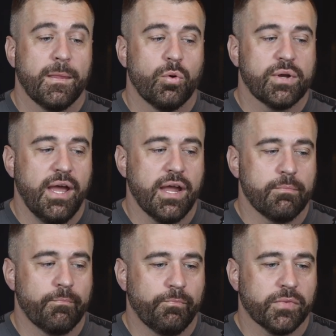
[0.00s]

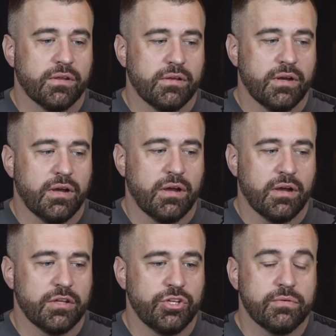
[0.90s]
Okay.
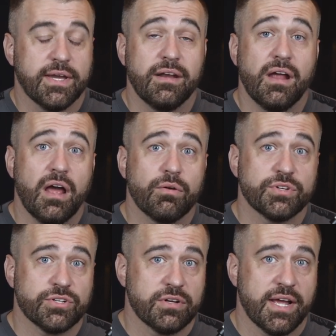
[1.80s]
Uh, you cannot
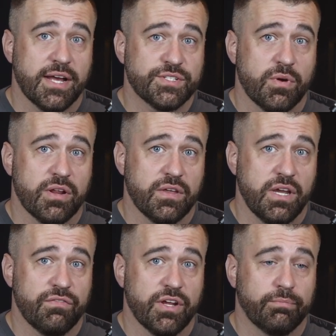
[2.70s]
return to Aswan in the
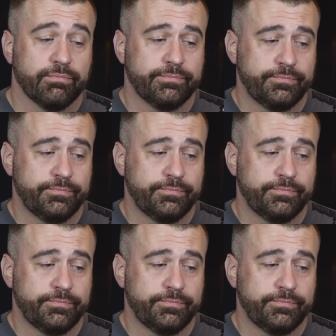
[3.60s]
evening.